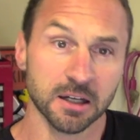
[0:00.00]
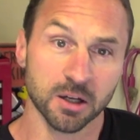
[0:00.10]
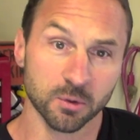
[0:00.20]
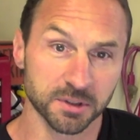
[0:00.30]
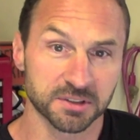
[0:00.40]

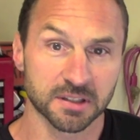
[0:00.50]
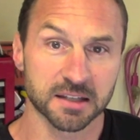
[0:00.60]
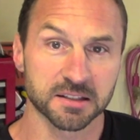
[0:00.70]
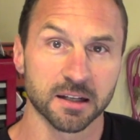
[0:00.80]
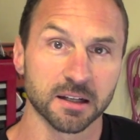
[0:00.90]
which
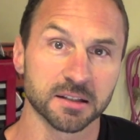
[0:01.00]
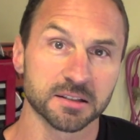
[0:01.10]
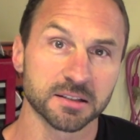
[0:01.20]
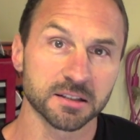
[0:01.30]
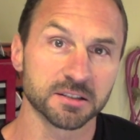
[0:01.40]
has an
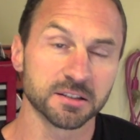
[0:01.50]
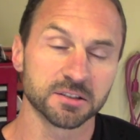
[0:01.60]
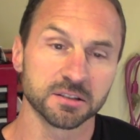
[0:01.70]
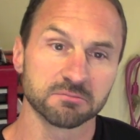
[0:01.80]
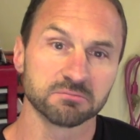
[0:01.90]
LS6
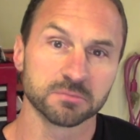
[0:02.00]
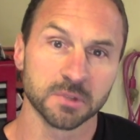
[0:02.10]
engine.